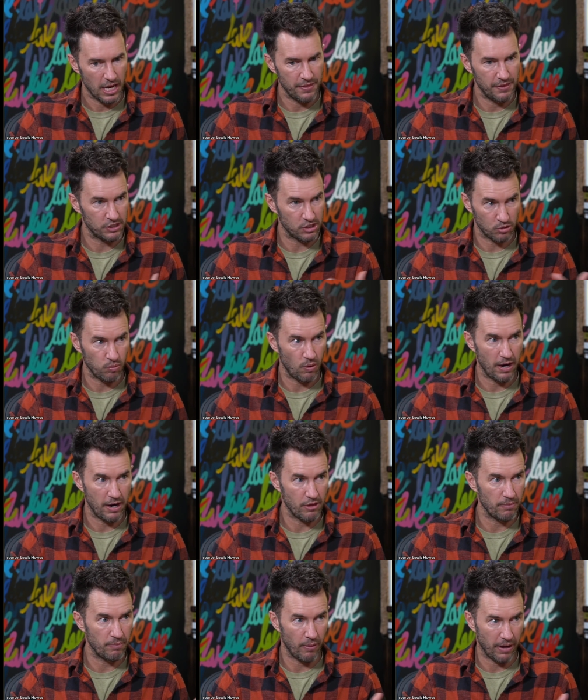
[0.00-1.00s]
and this is
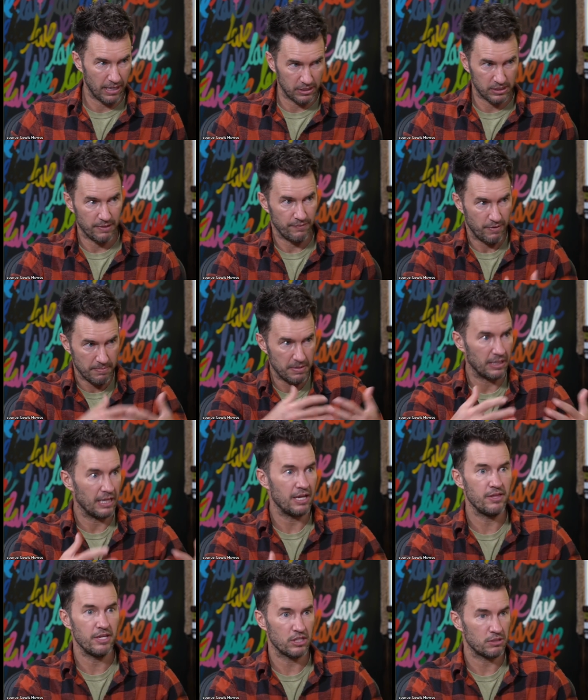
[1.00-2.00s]
why other brands have
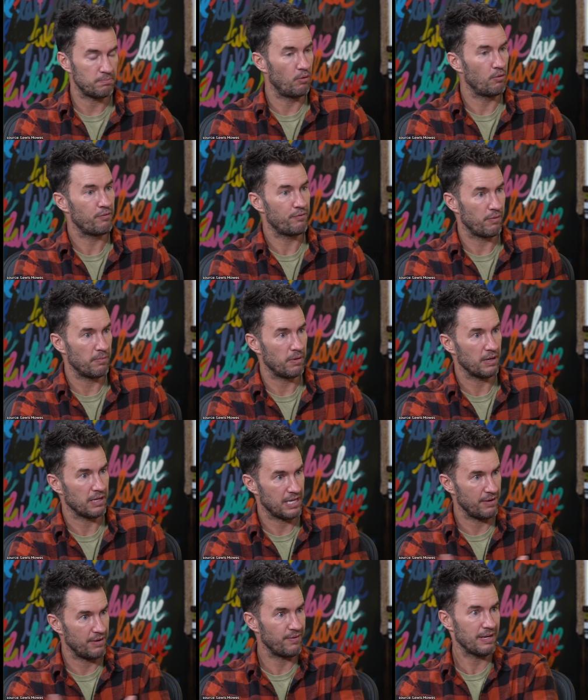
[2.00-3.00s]
emulated this both from a
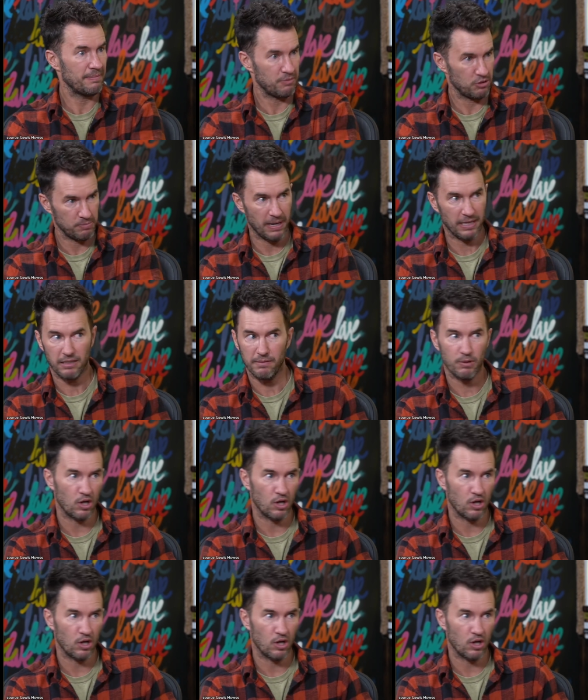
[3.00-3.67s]
giving perspective,